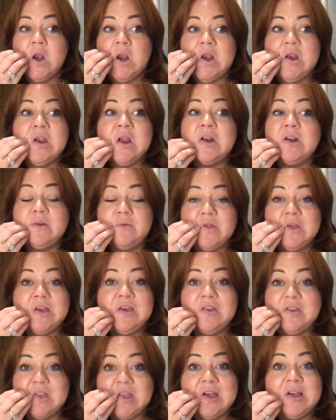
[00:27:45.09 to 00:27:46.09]
None of
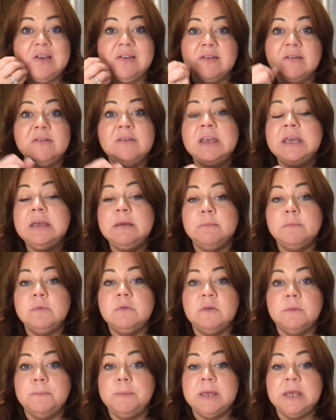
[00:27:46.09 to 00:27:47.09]
these things are deemed
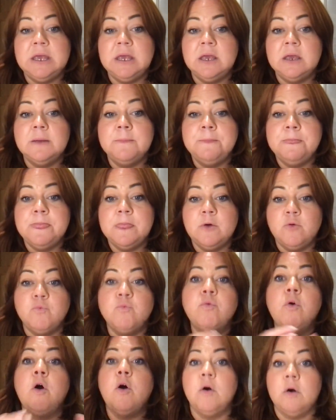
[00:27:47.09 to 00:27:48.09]
to be
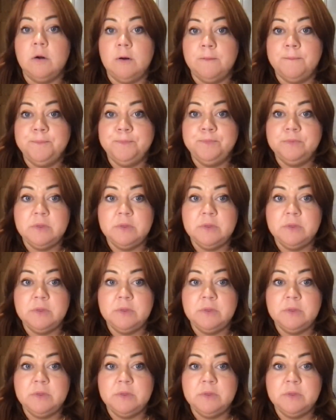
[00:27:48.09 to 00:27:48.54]
wrong.